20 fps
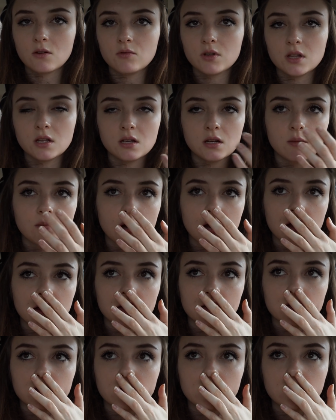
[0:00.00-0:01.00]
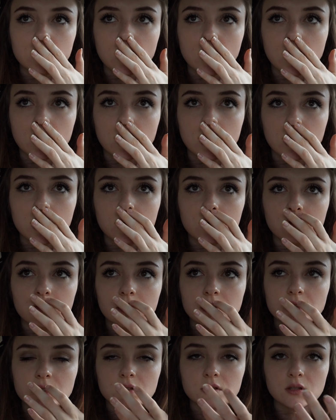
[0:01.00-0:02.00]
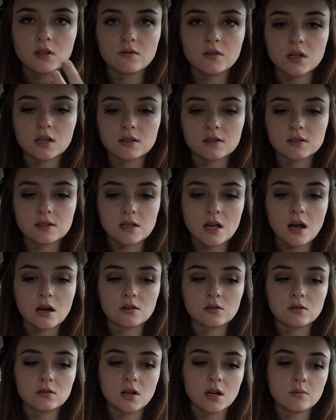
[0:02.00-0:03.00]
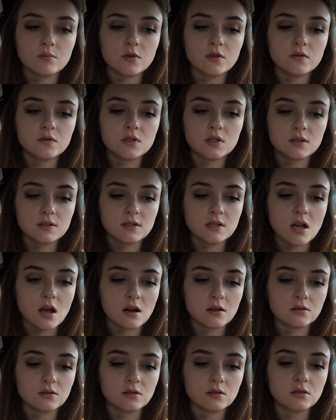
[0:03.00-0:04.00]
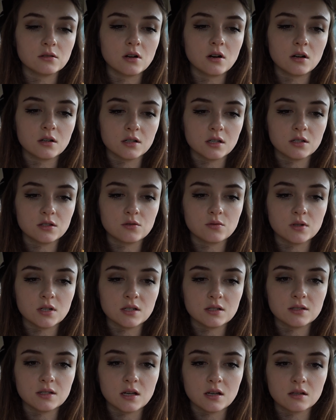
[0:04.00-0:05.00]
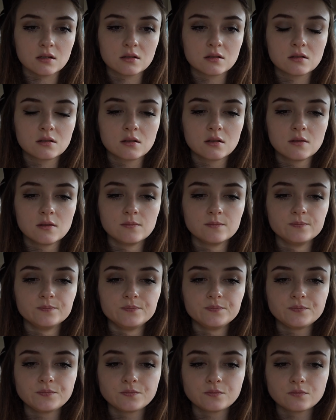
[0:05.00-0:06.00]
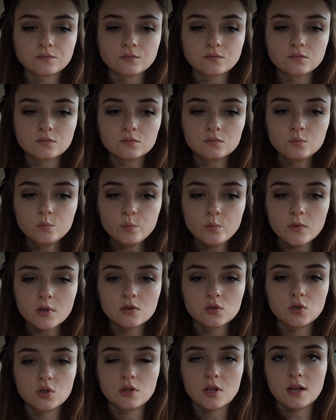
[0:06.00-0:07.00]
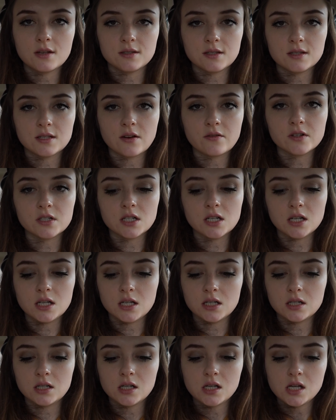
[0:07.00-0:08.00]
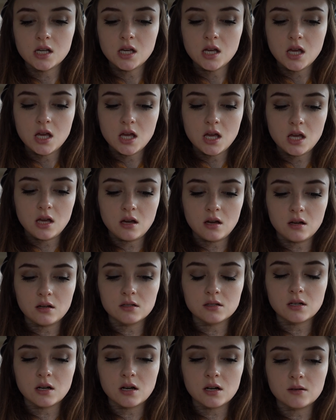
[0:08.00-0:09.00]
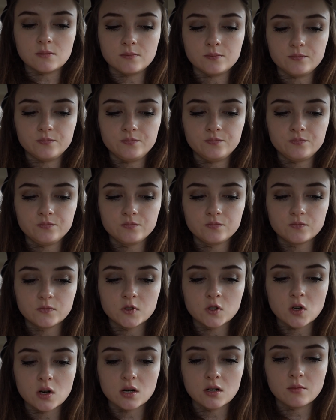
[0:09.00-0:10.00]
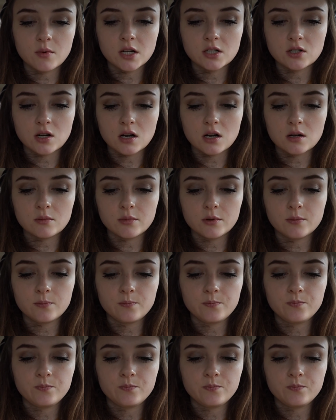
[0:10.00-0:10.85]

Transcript: within a month I was living in Seattle. I moved to Seattle August twenty-sixth, two thousand seventeen, and um, started my job,